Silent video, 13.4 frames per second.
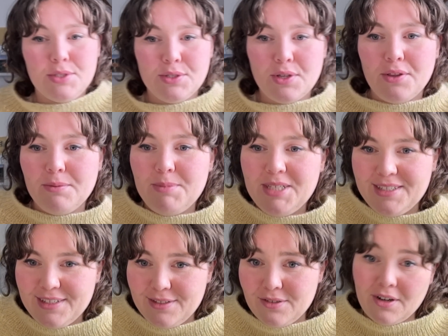is all the
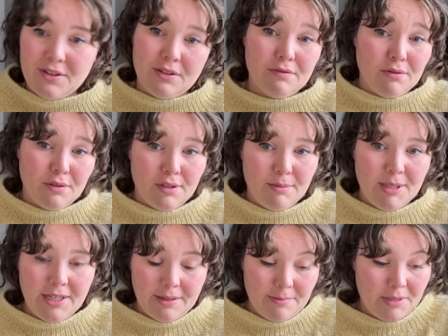pieces are on the floor
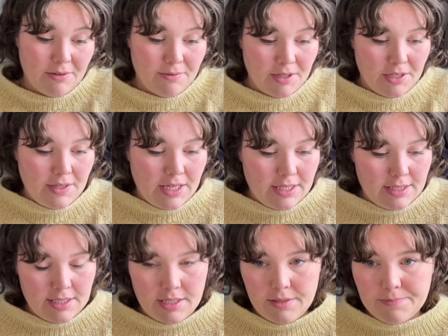behind me where you can't
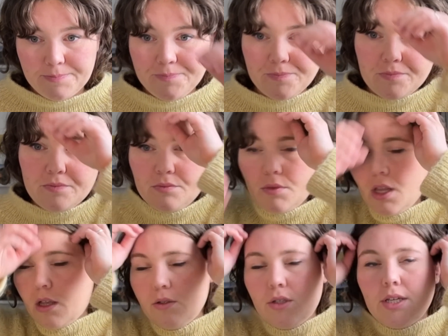see.
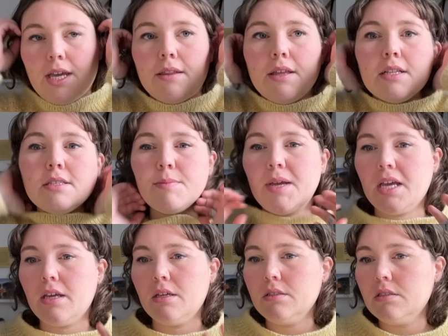So yeah, that's
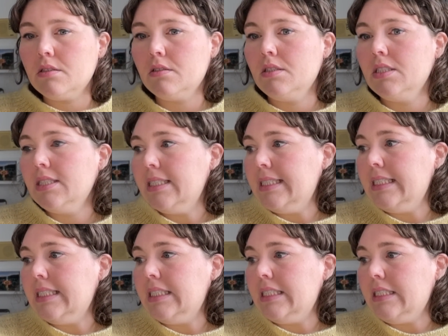my
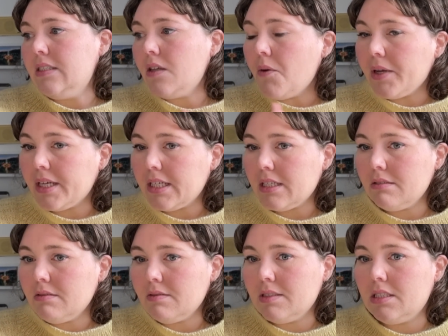
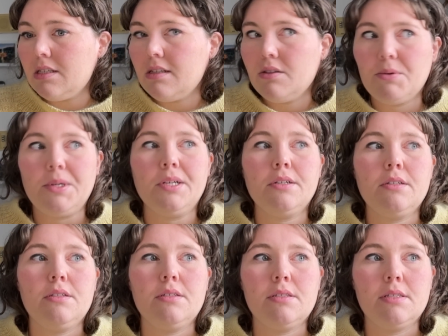sewing that's in the
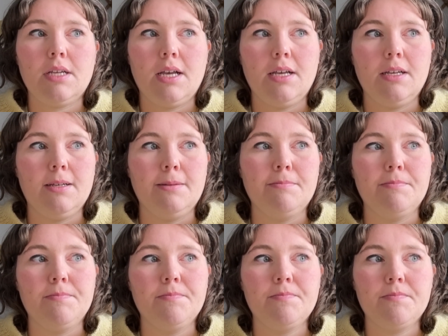works.
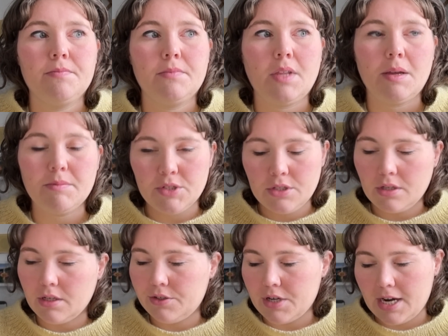I'm just
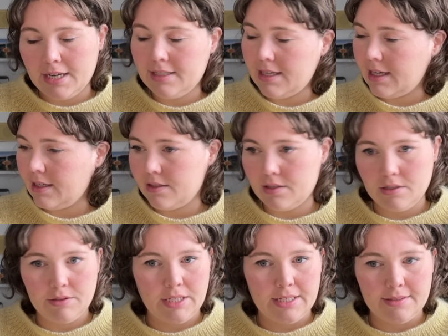going to try and take it
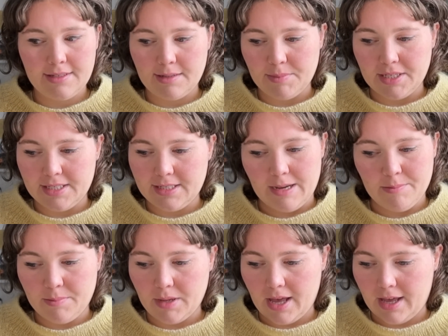slowly, step by step.